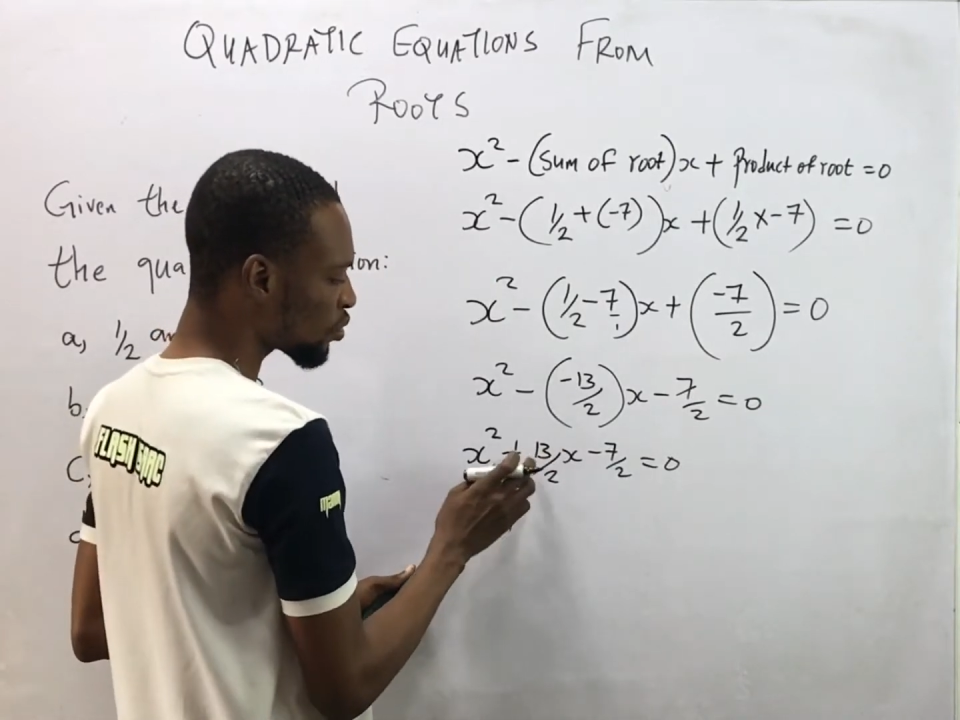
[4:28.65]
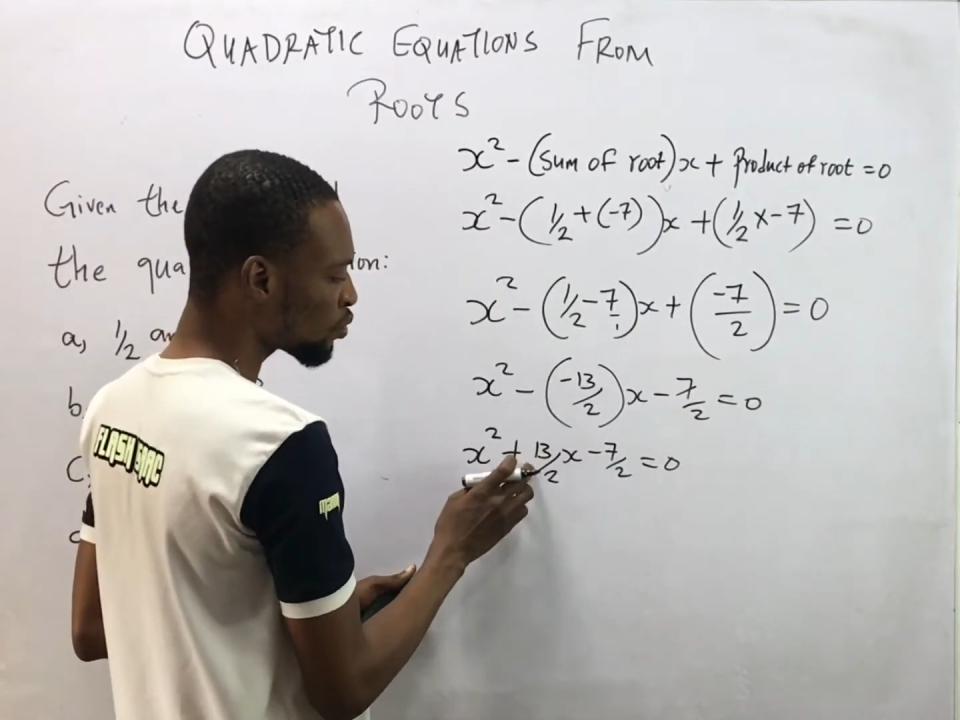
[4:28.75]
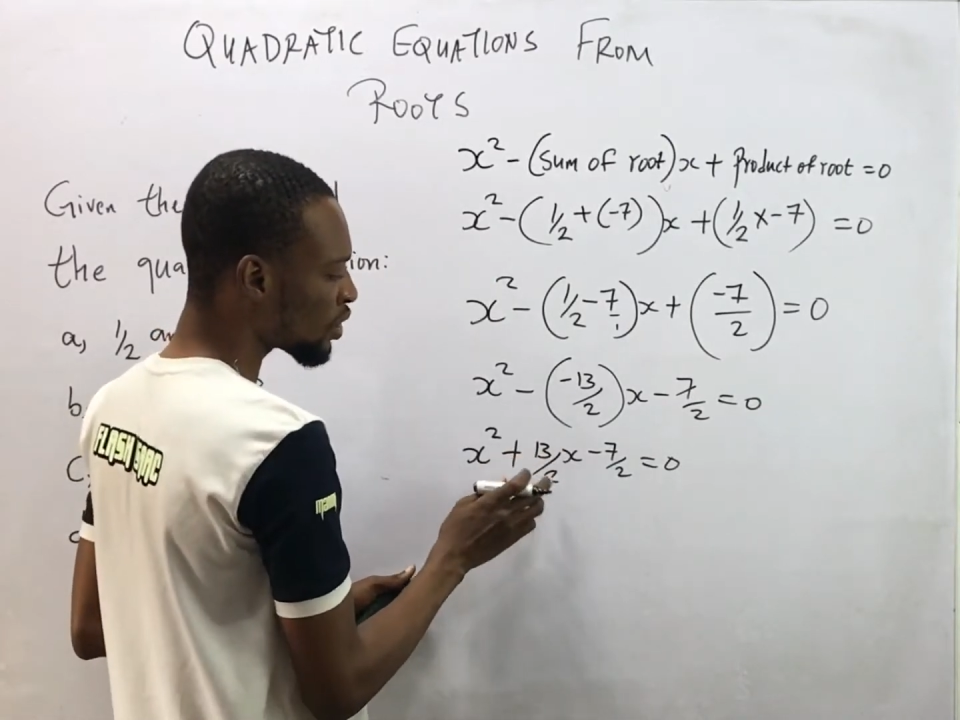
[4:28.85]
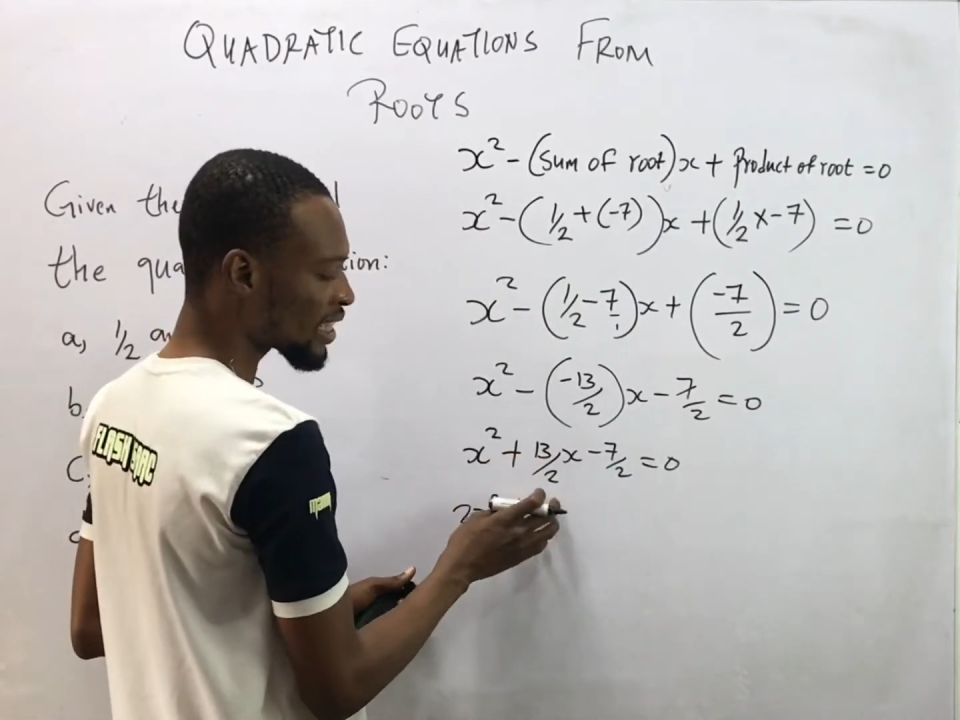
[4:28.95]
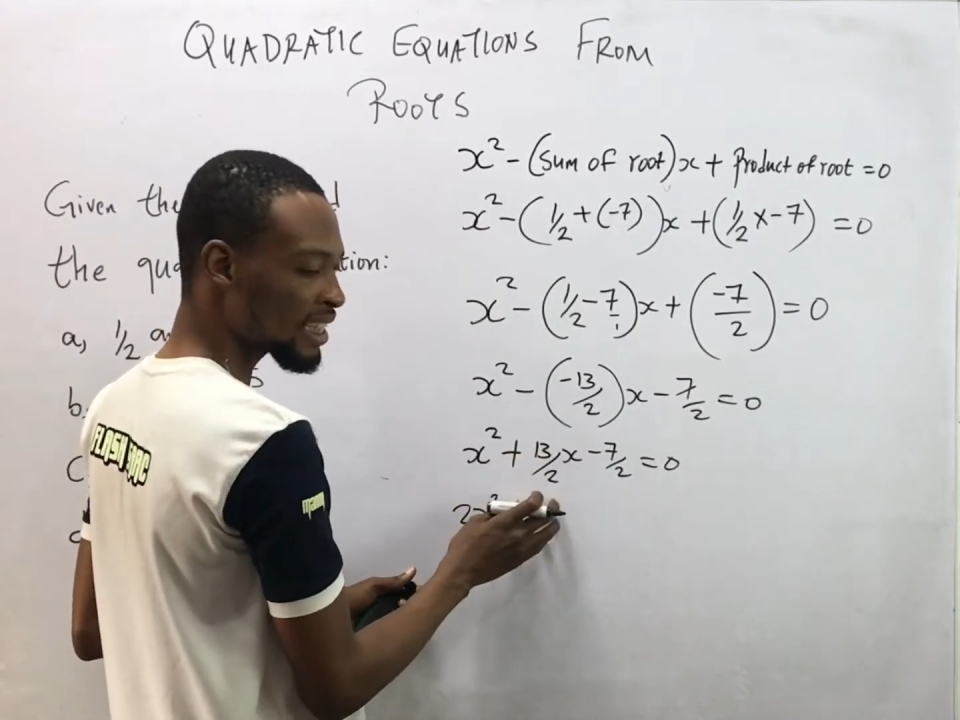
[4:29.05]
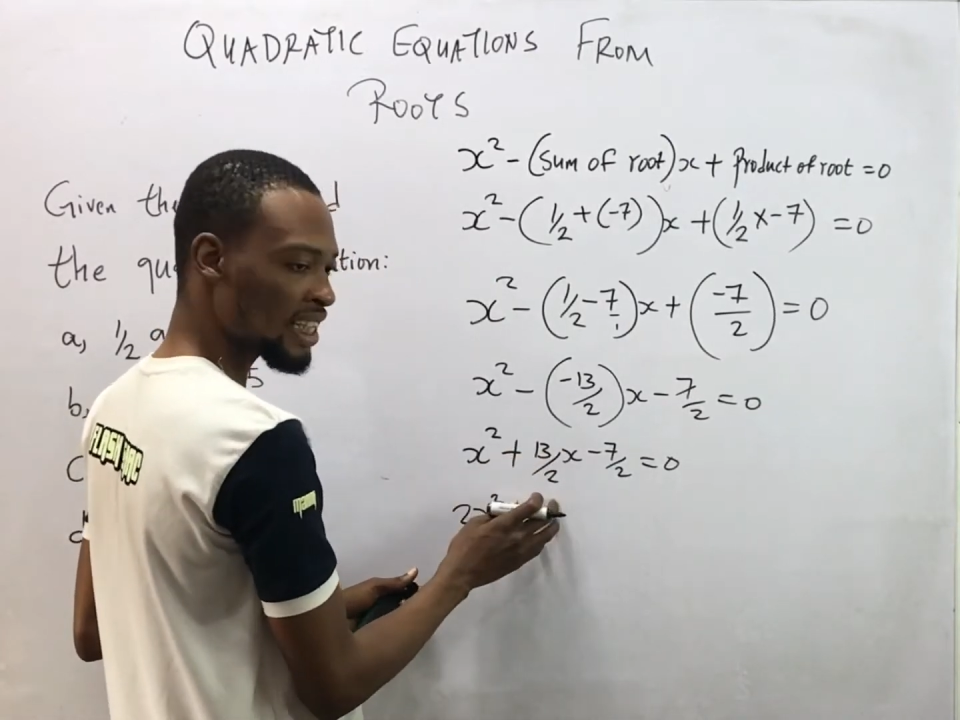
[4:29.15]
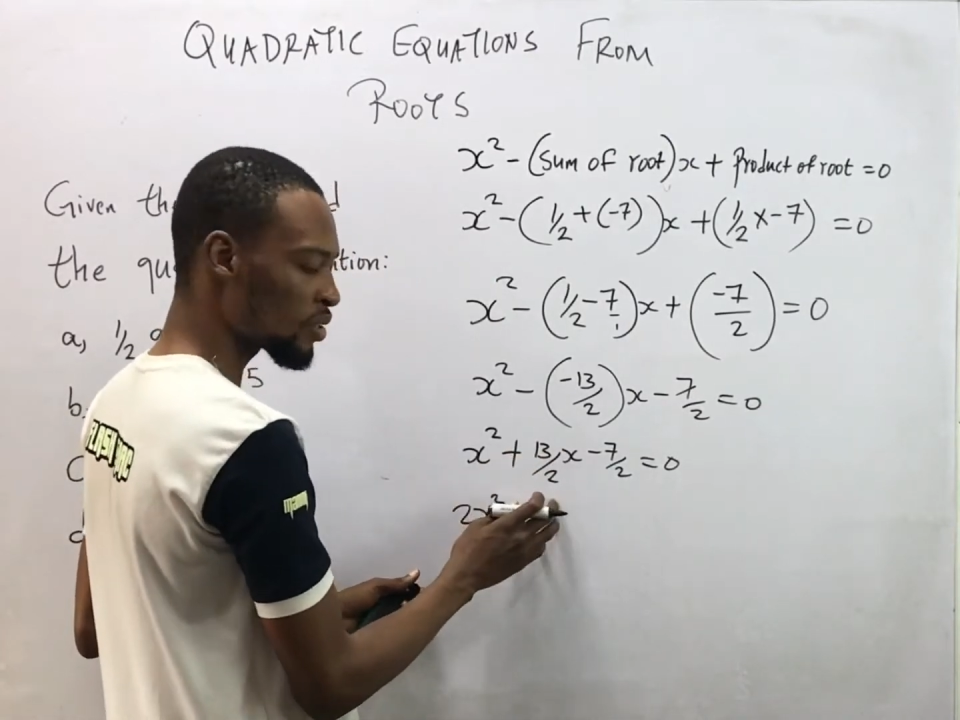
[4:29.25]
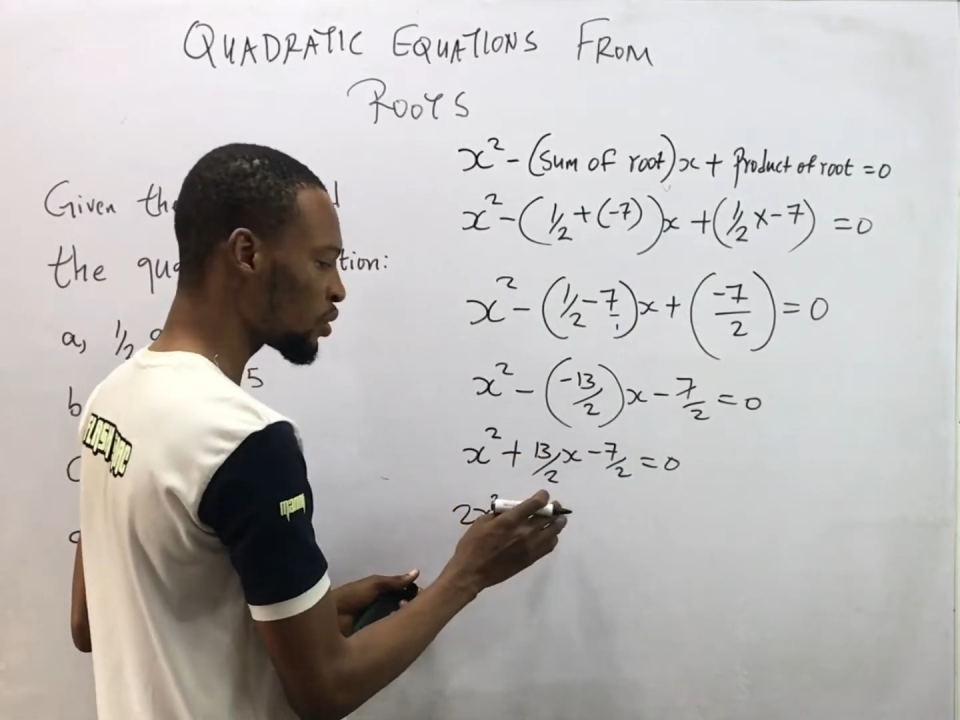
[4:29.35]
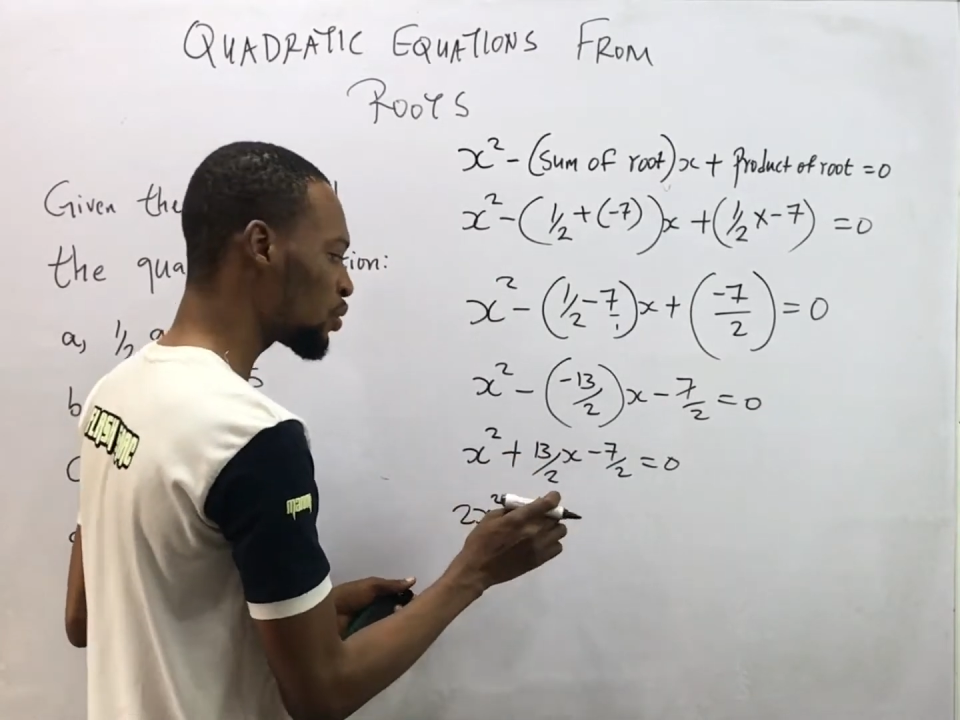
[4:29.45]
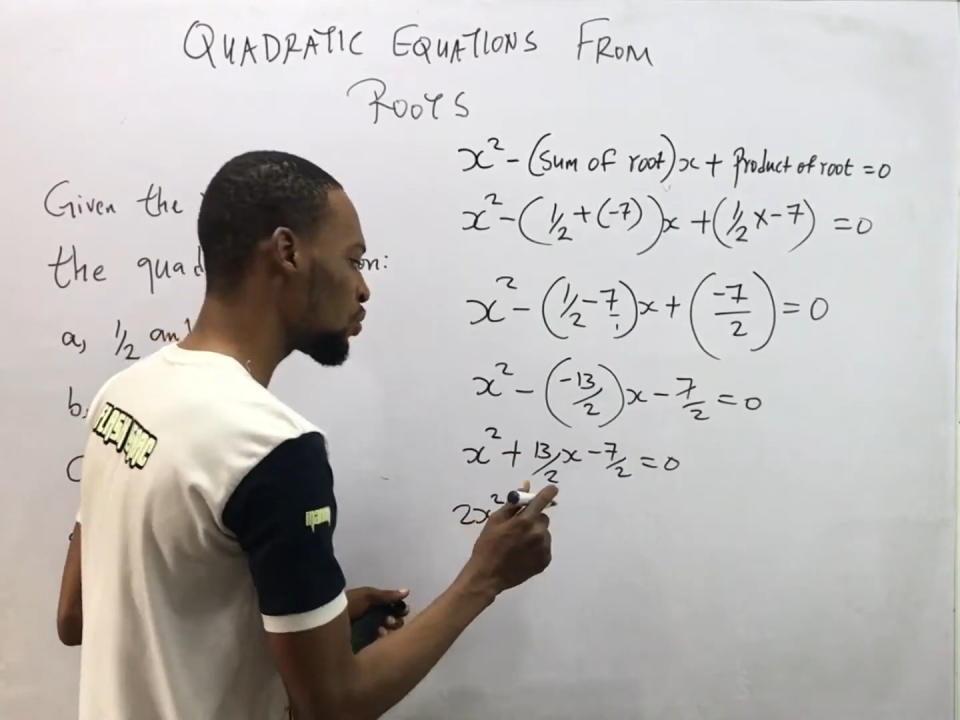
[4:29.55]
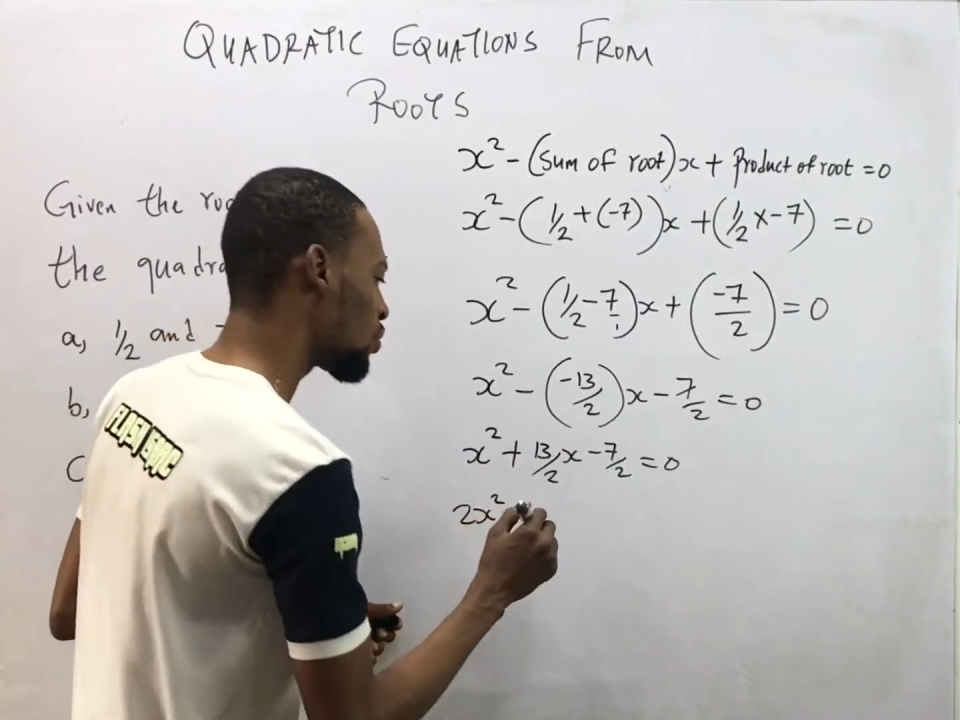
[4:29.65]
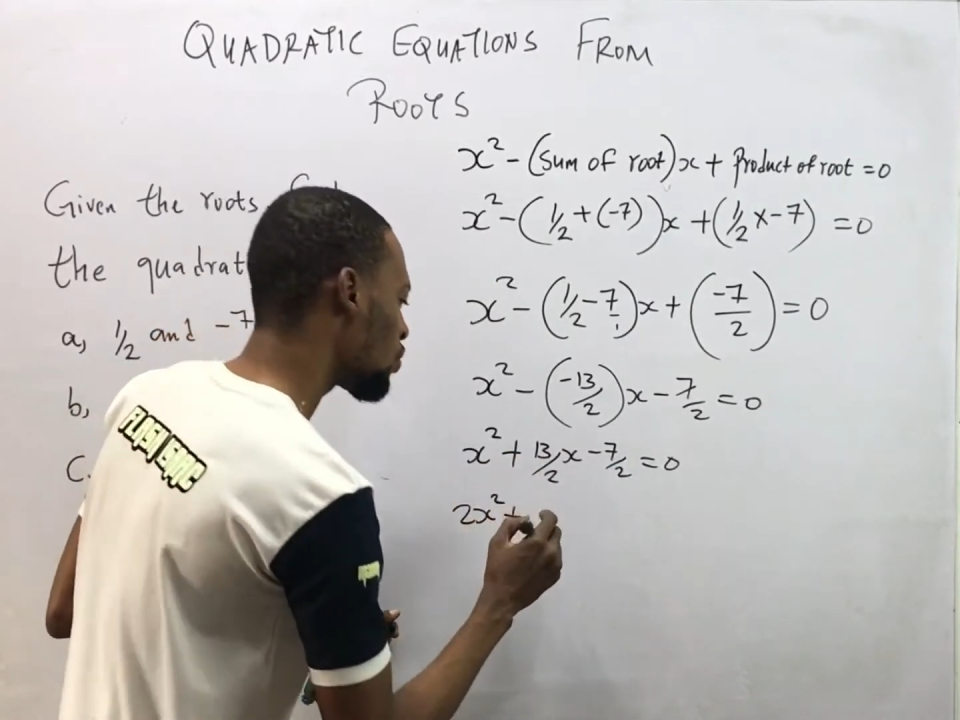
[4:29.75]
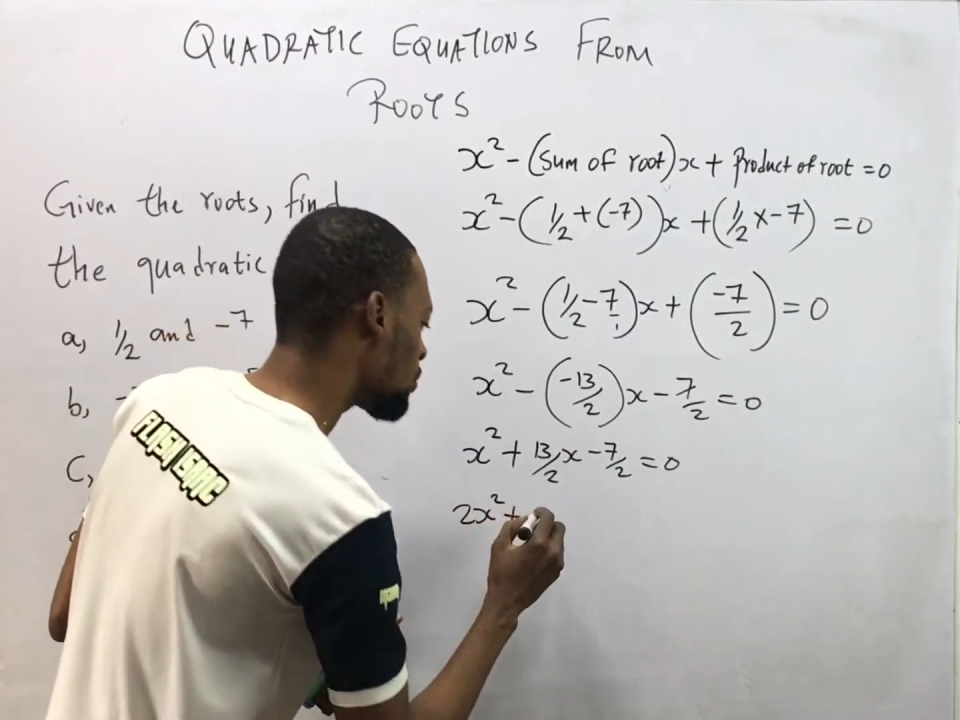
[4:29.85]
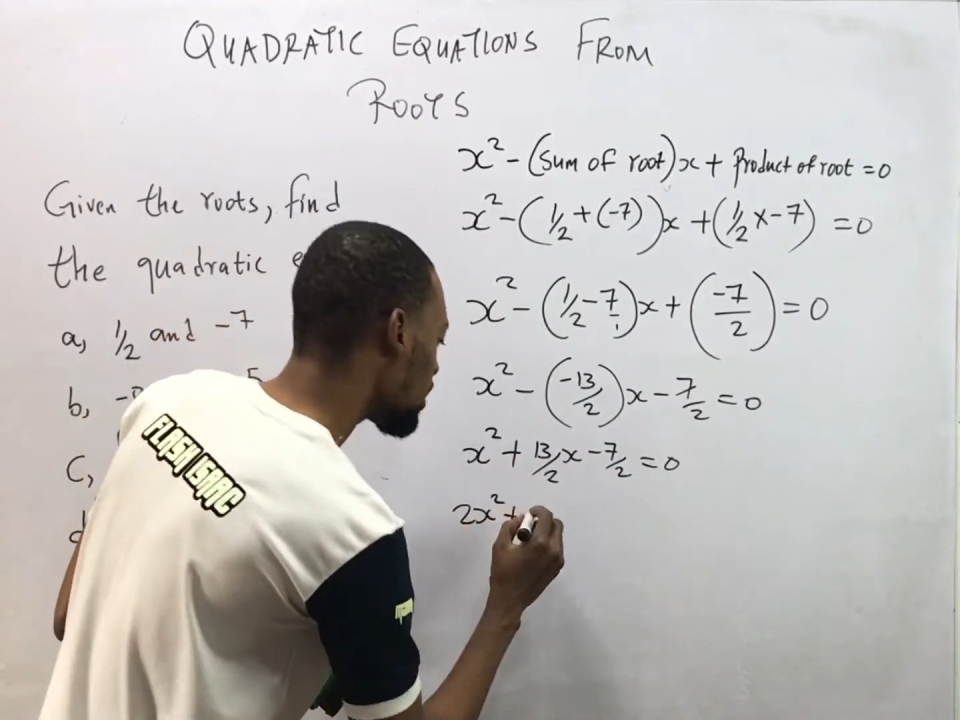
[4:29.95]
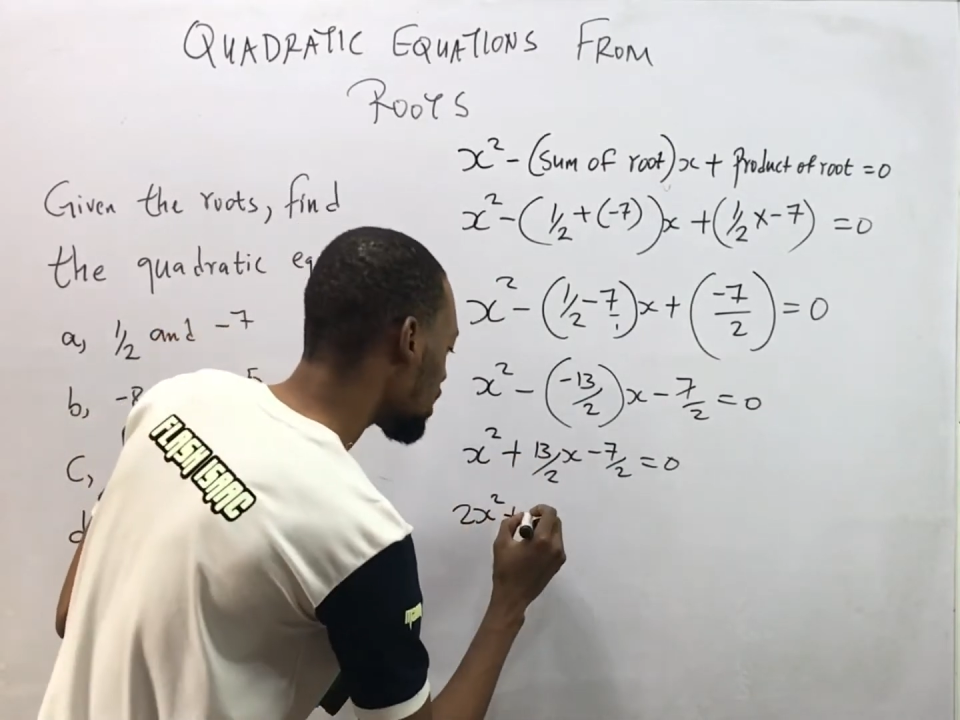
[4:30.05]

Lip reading: 2 already cancel 2, we'll be